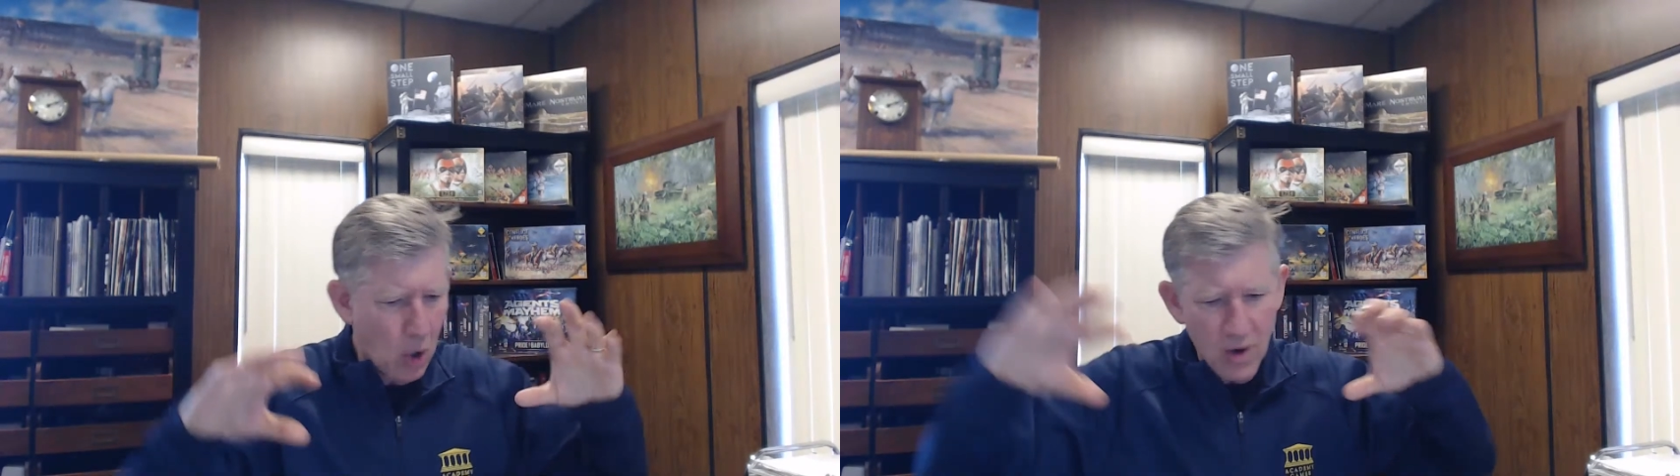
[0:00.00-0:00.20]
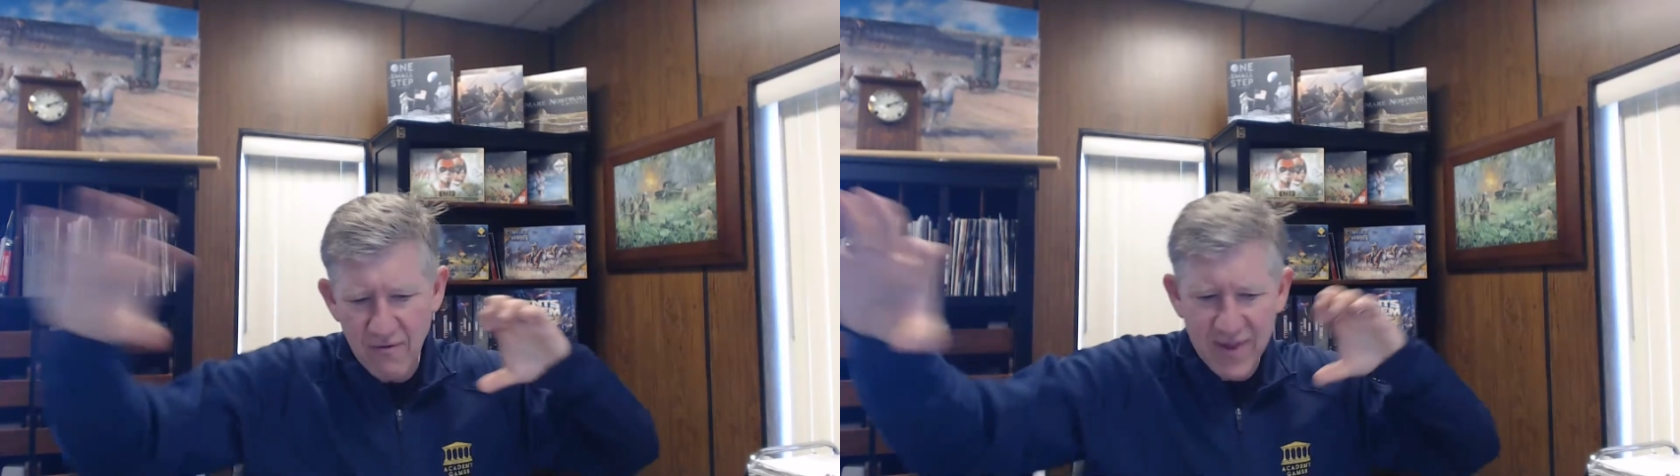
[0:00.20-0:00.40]

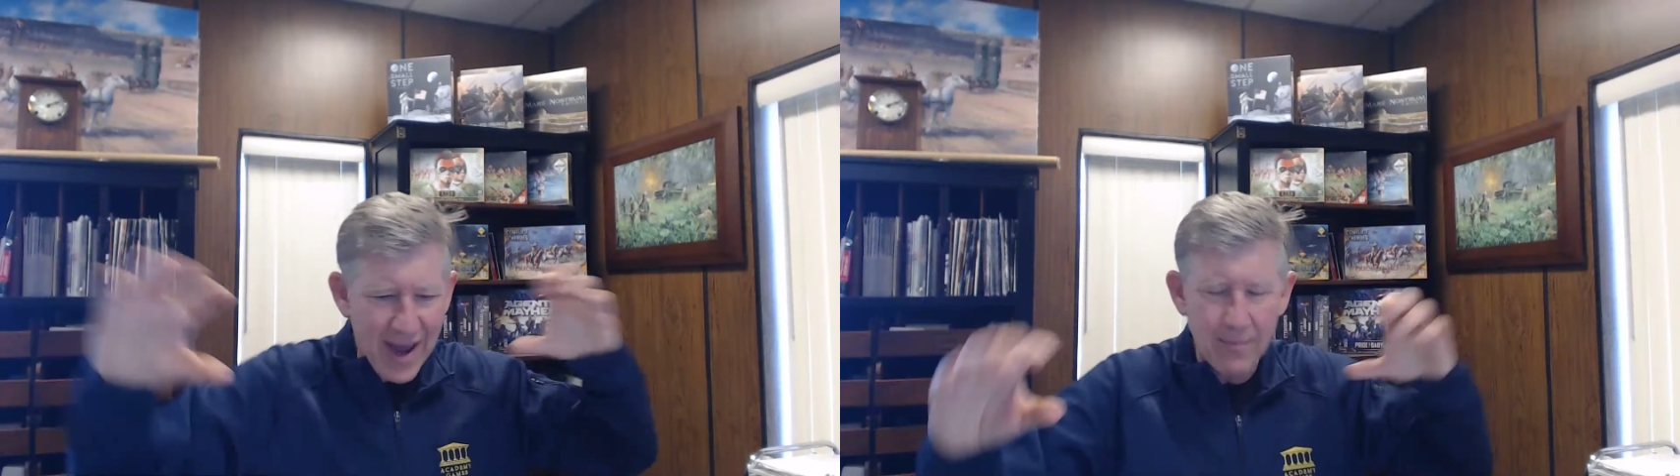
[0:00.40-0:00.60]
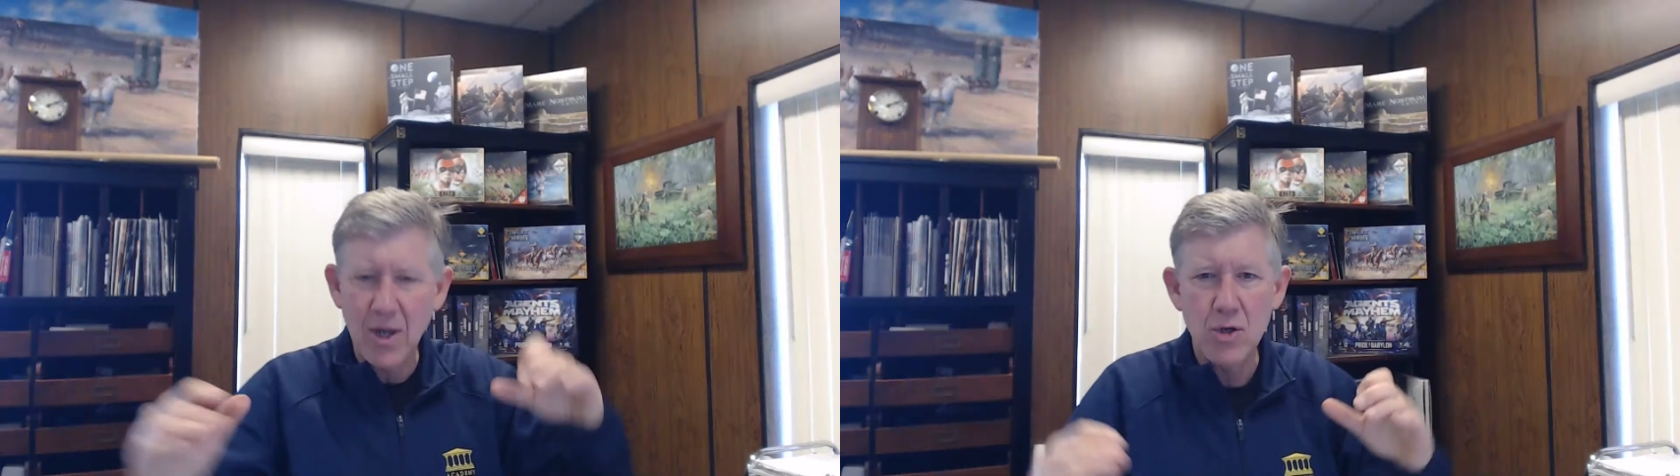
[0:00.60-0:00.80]
Oh, if
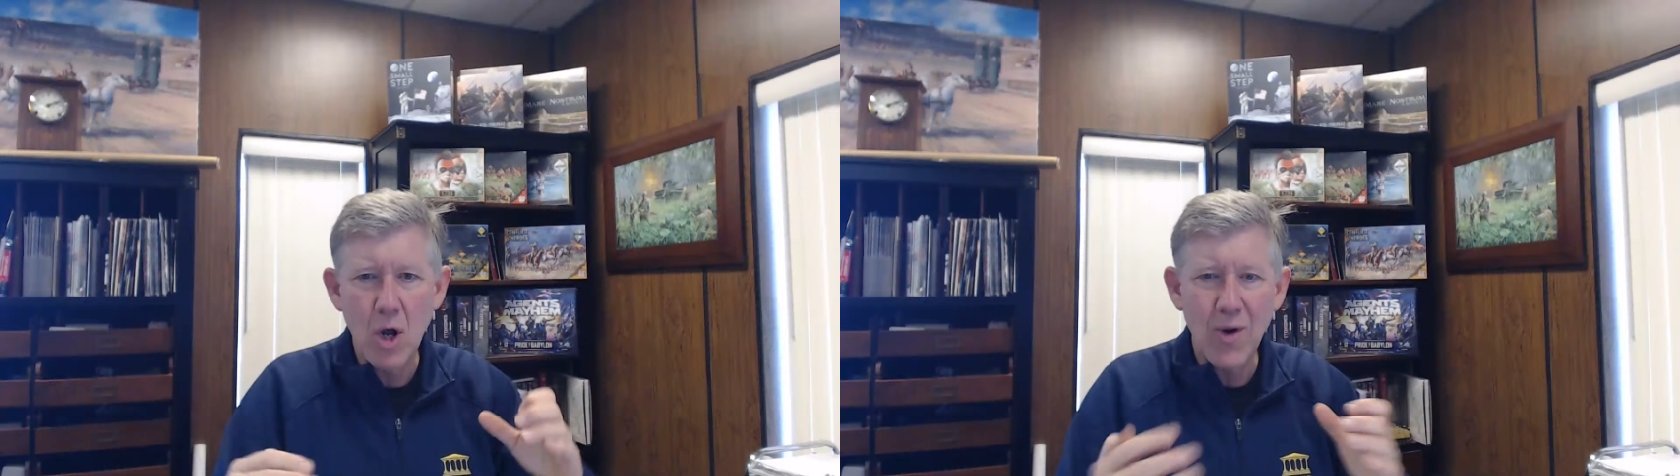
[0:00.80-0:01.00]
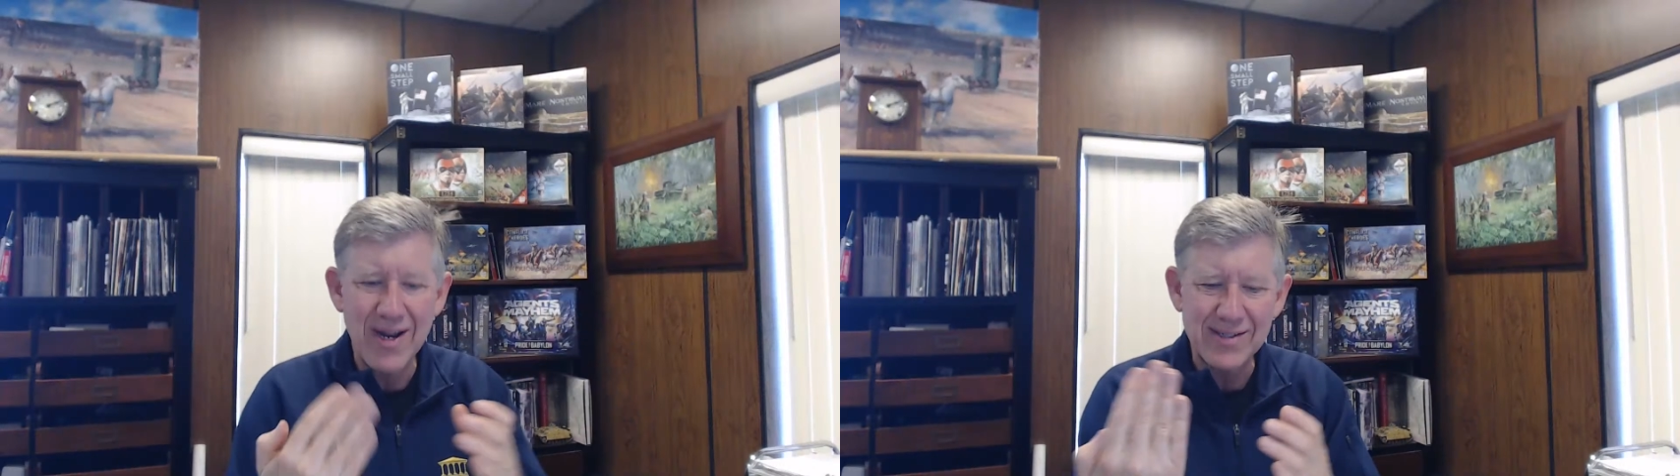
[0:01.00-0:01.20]
that,
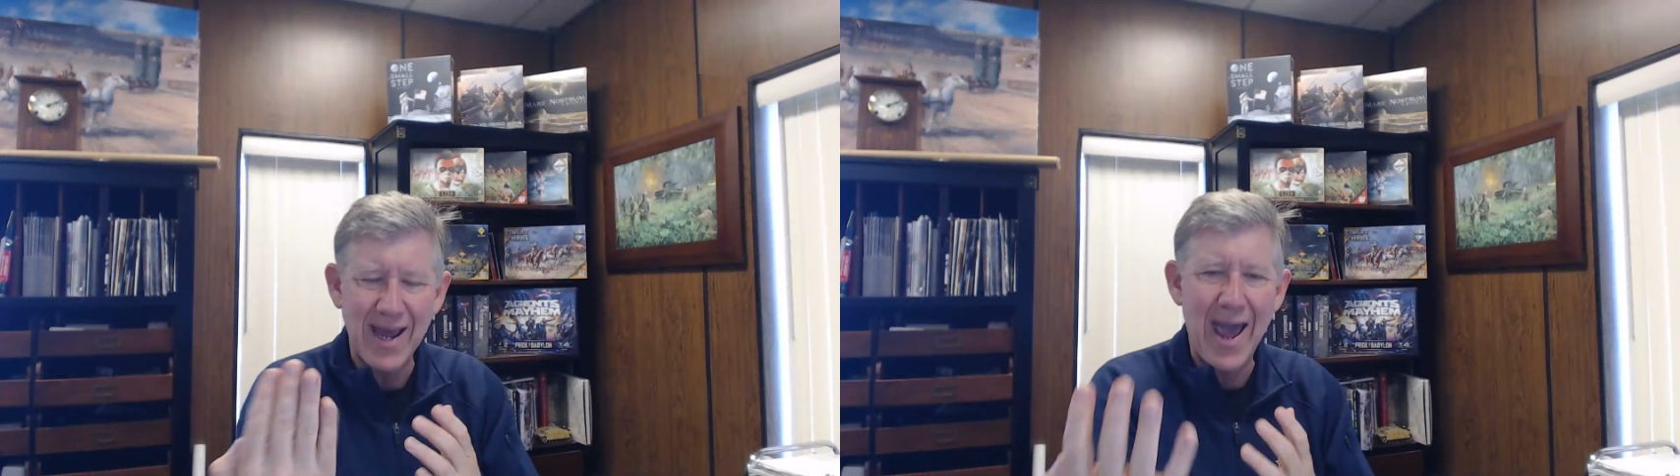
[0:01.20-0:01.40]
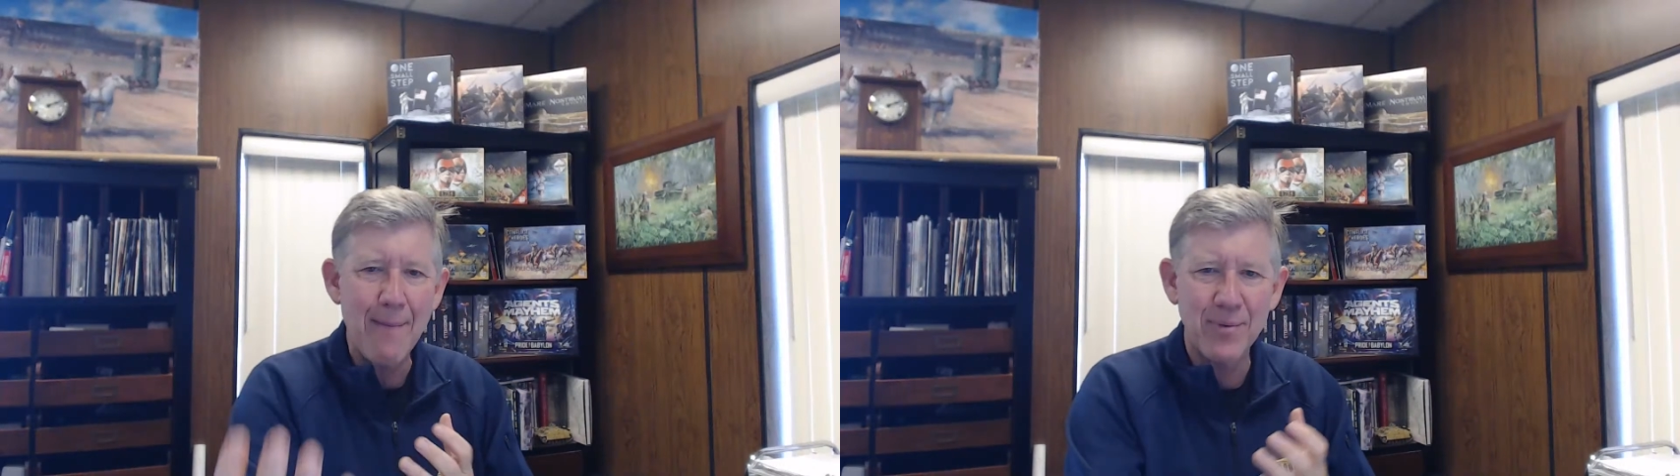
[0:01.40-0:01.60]
no, it's
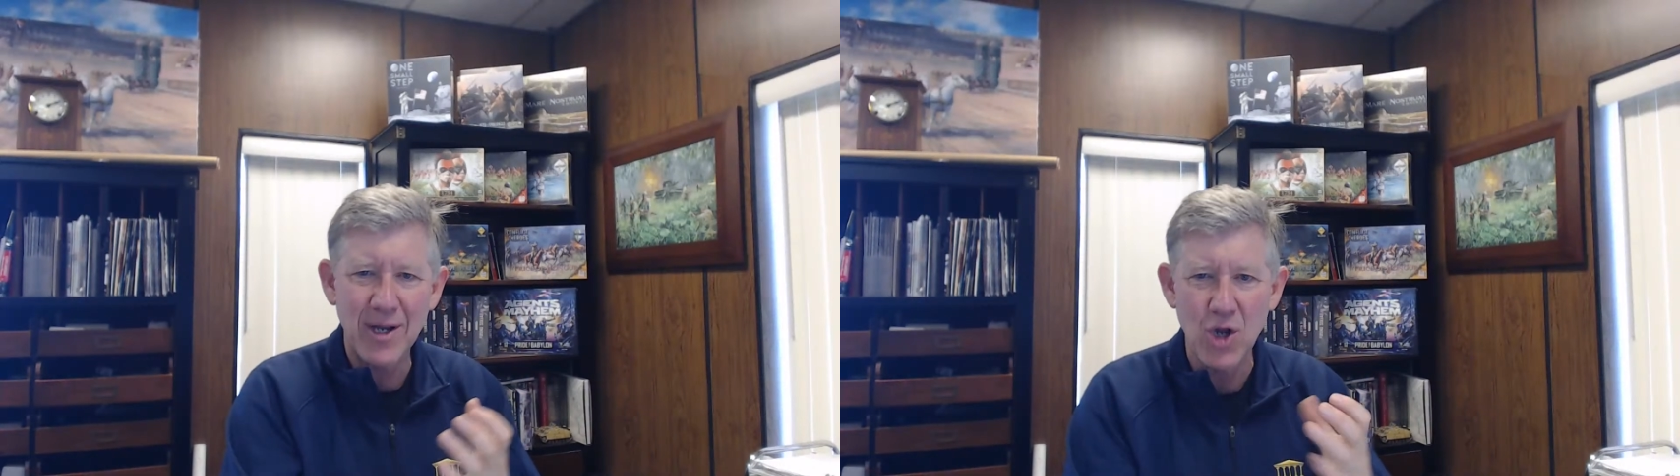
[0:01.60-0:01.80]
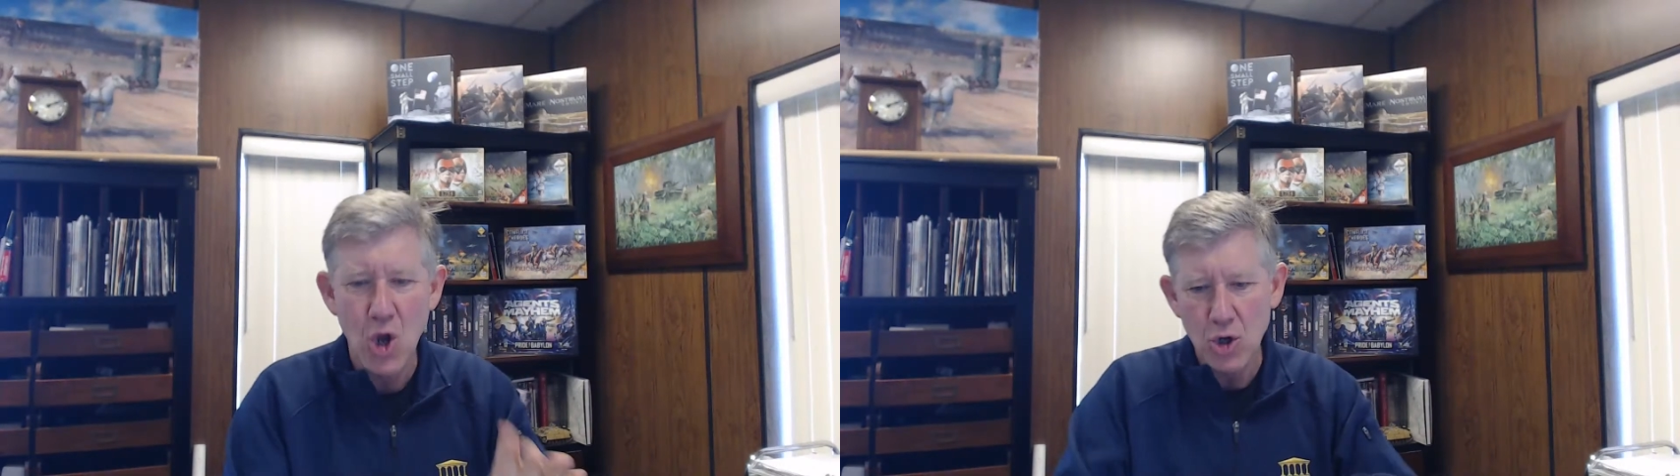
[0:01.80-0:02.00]

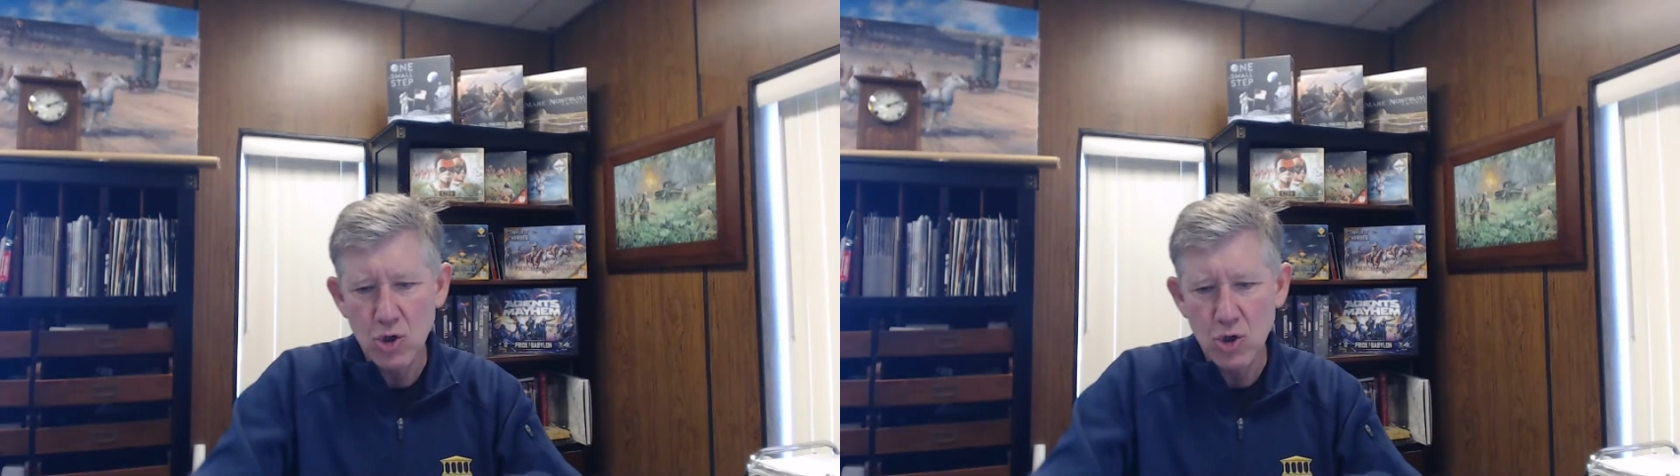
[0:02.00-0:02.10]
happening.